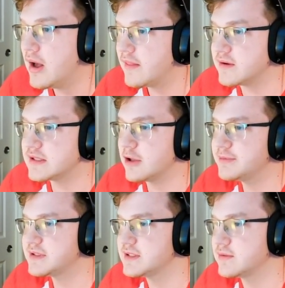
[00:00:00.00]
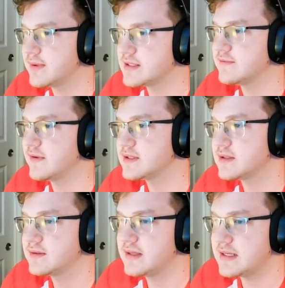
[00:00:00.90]
they're as helpless as the rest of
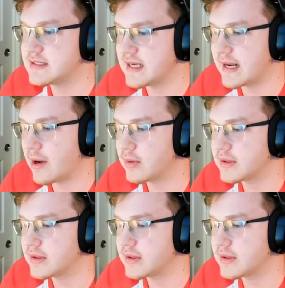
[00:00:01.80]
us. Need to get out,